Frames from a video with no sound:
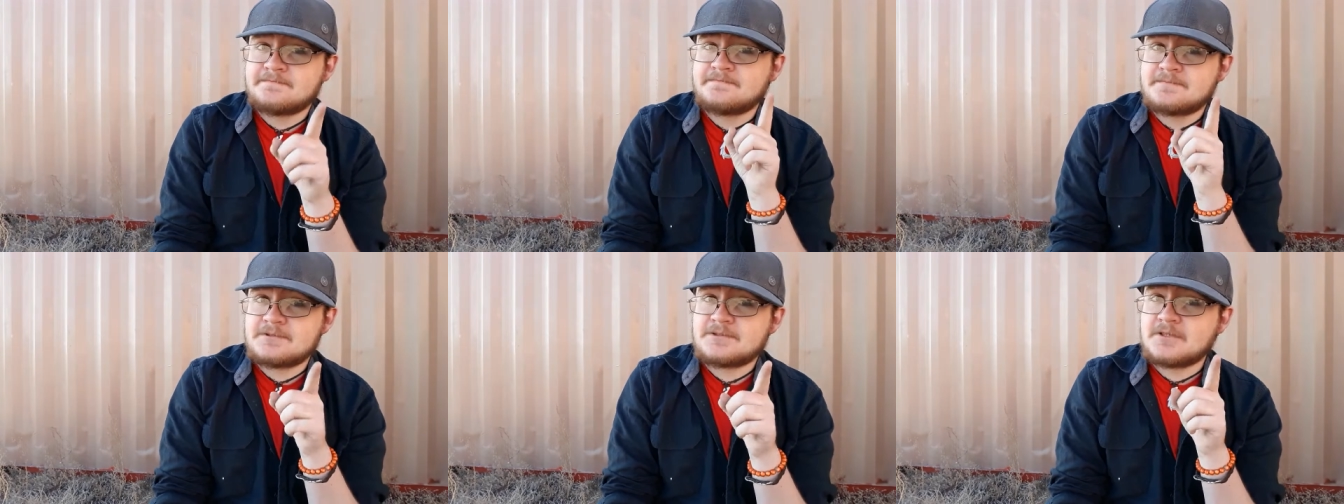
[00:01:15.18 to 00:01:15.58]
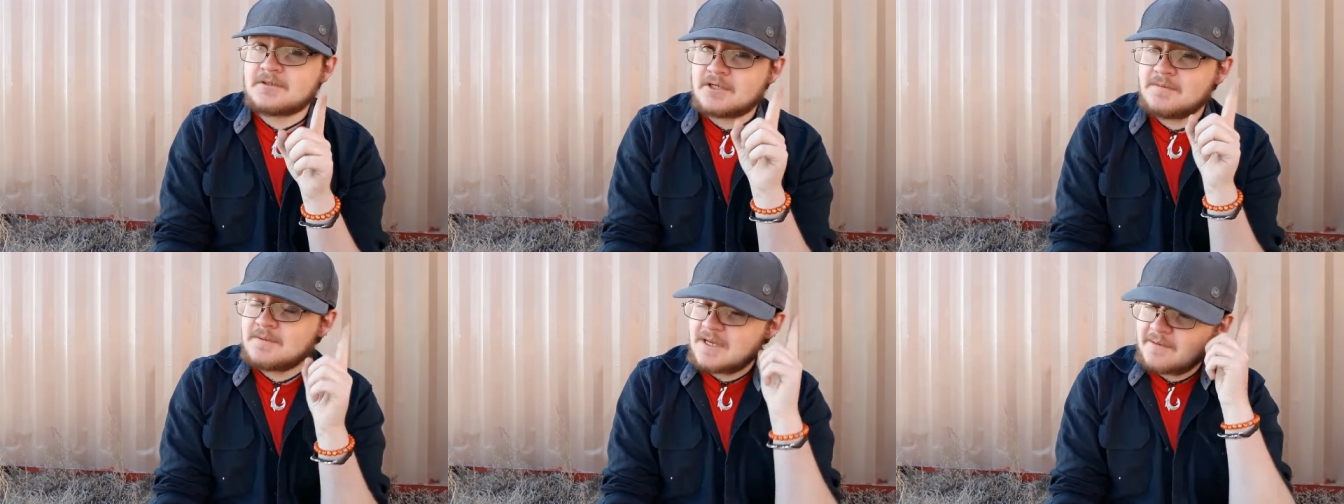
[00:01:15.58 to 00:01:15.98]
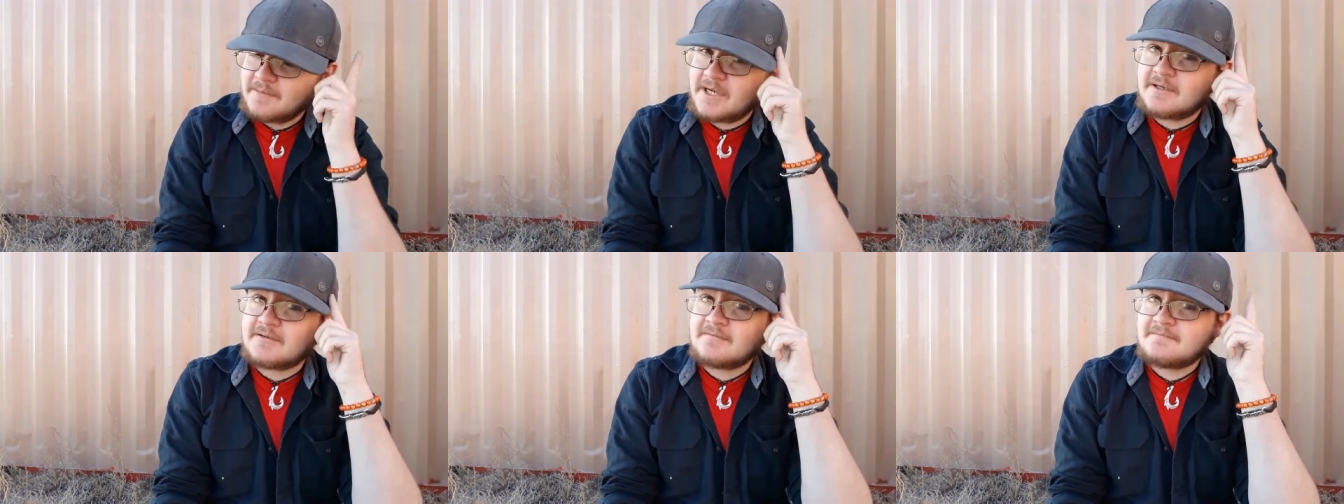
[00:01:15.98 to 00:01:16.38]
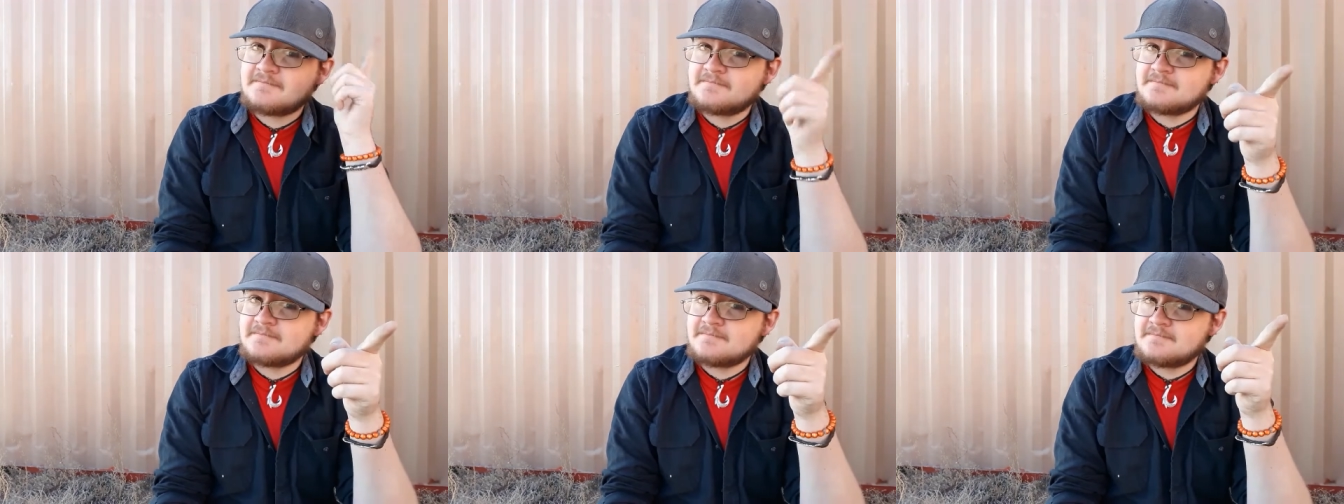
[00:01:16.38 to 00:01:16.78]
So keep that in mind.
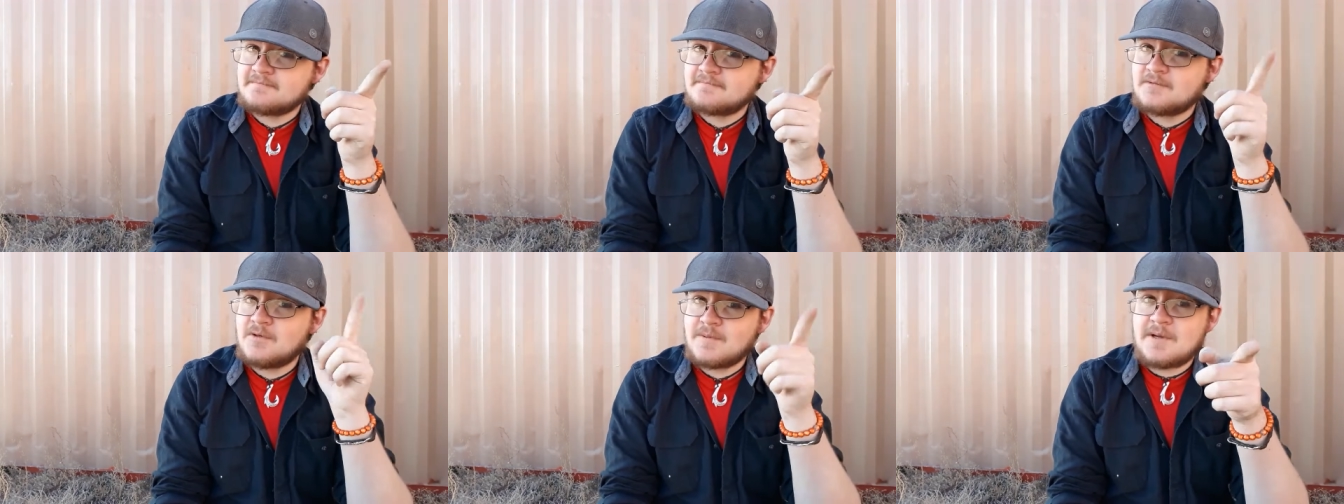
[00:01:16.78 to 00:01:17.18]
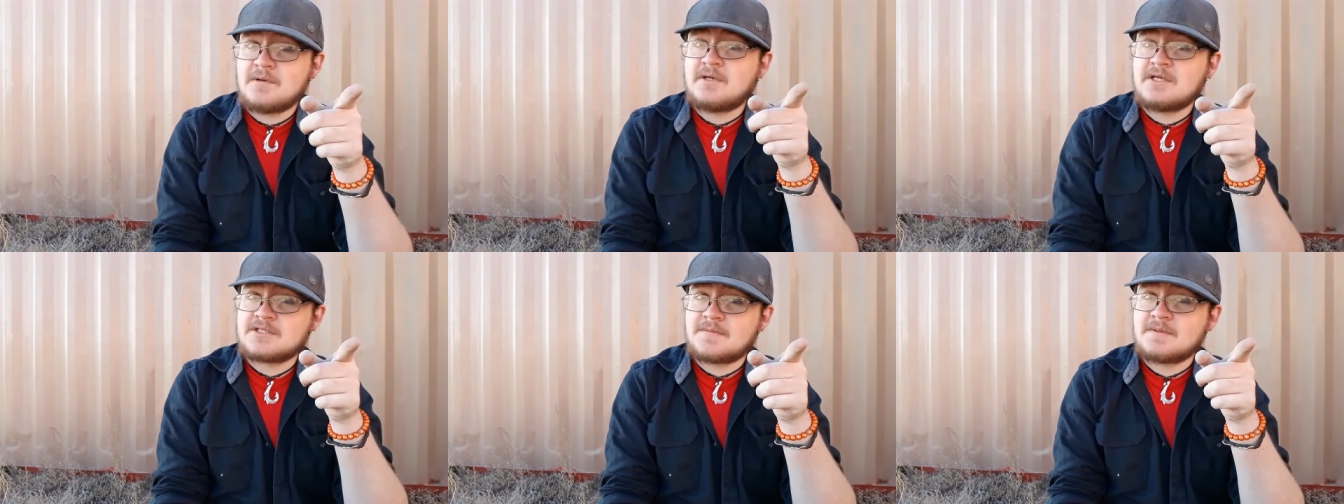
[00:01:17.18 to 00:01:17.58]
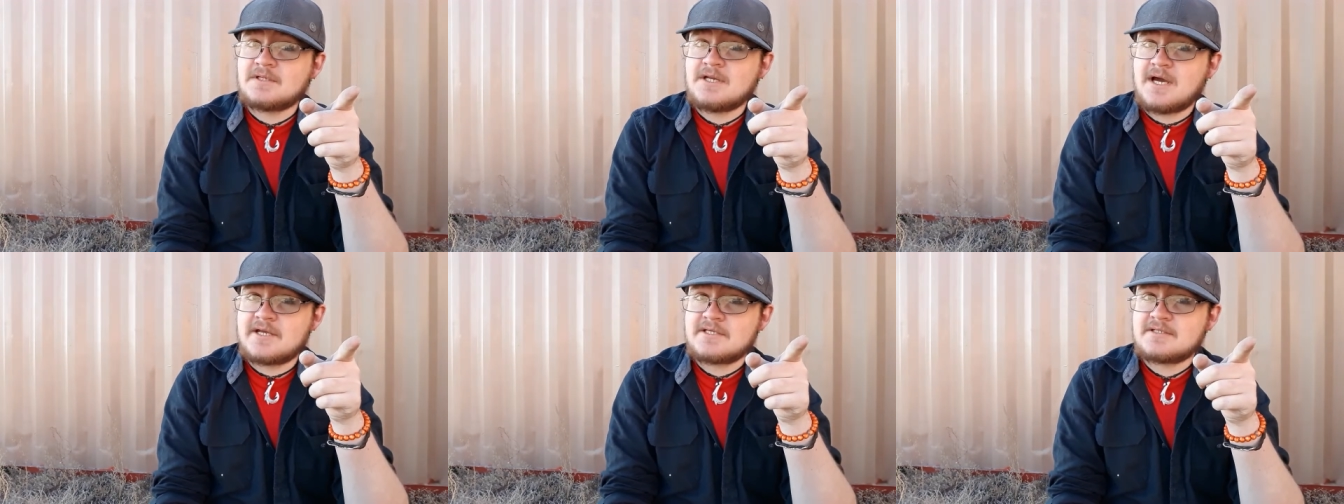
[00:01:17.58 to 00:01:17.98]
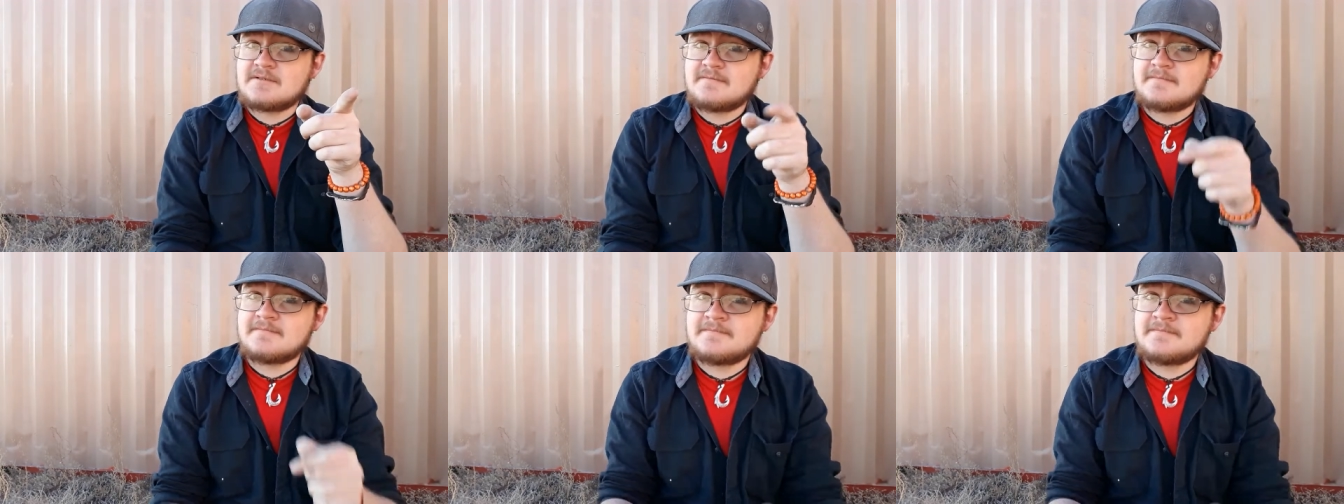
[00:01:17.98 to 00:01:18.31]
You might get something nice.